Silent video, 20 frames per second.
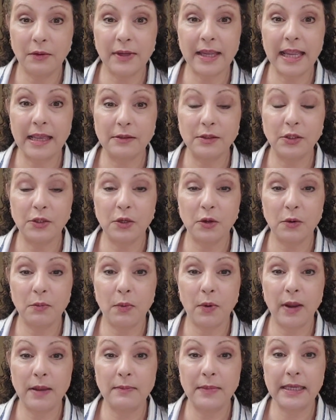cancel your
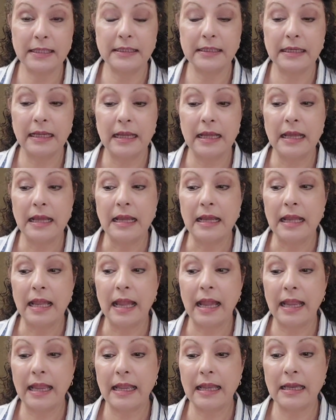appointment.
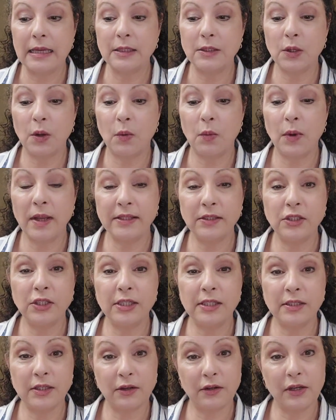And once
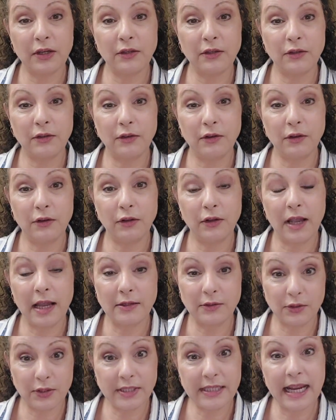she started
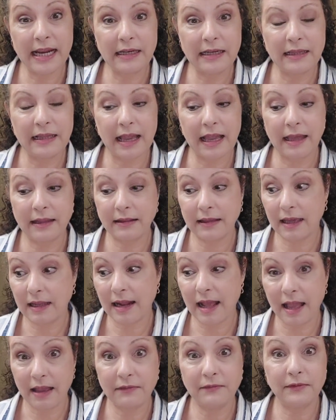understanding
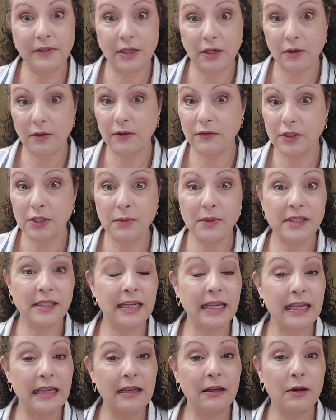that if she
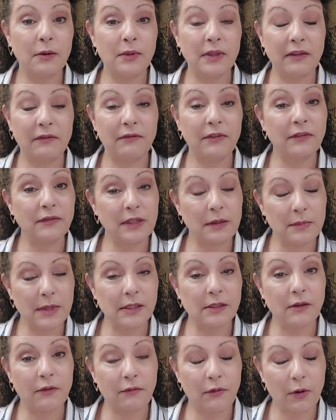wasn't here within 15
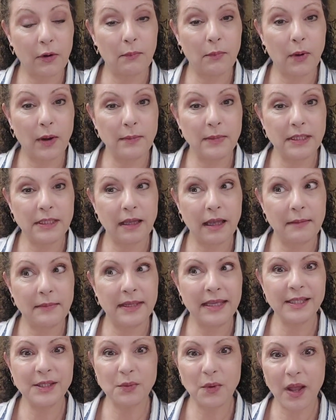minutes of her appointment time,
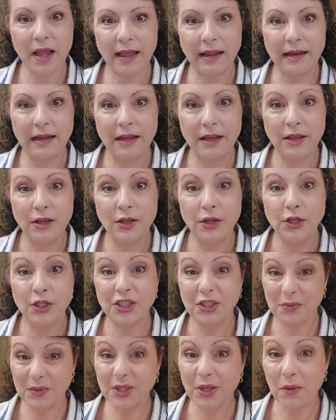guess what?
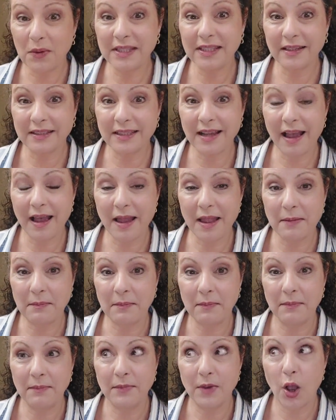She was always on time,
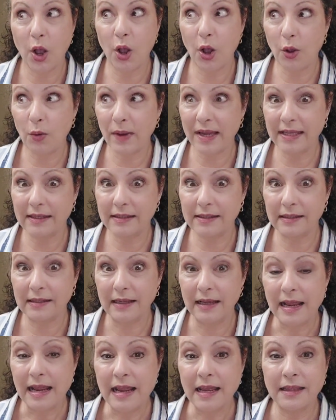always.
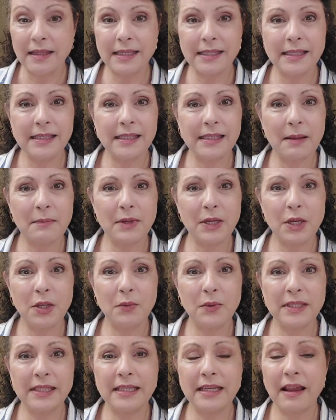And this is somebody
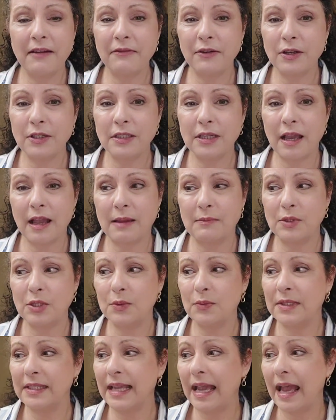who was never on time.
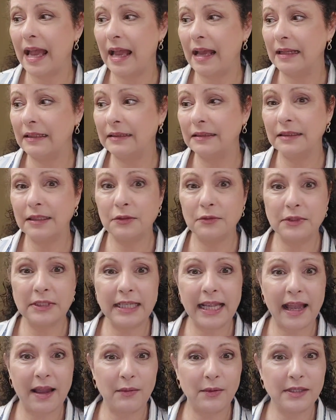She was
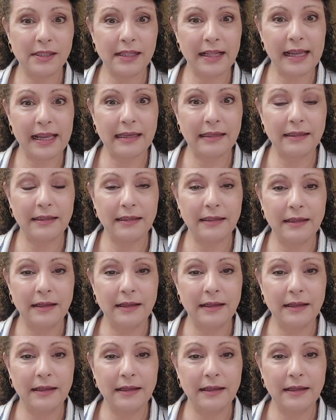literally hours late.